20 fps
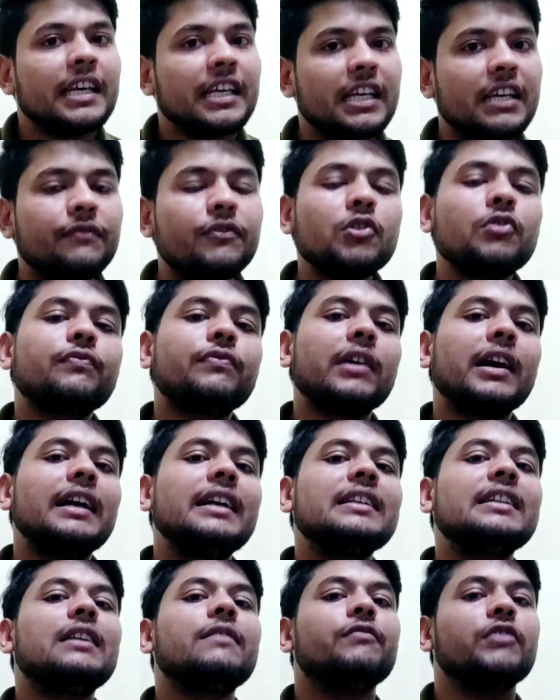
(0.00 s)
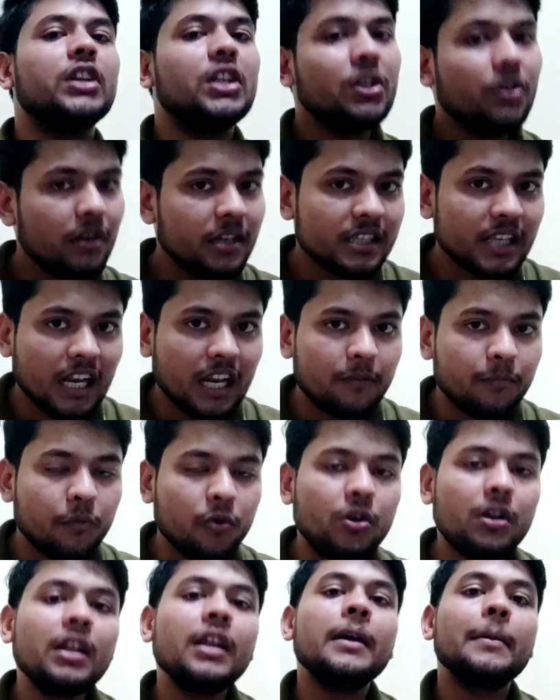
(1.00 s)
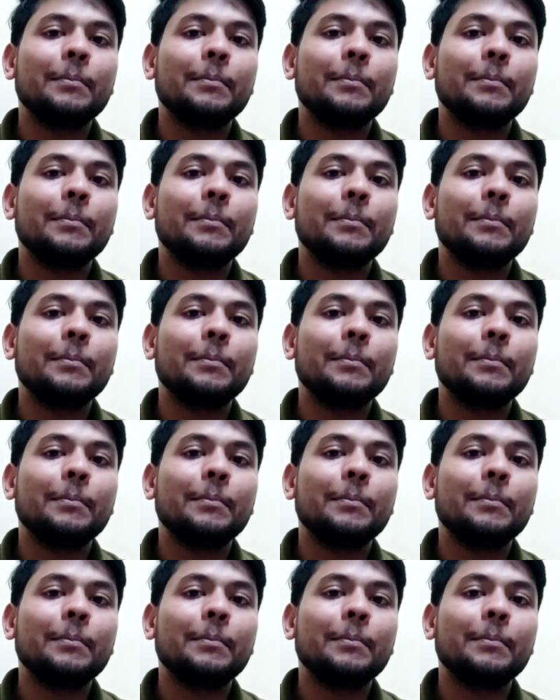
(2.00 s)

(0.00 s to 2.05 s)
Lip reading: If you find the video is helpful,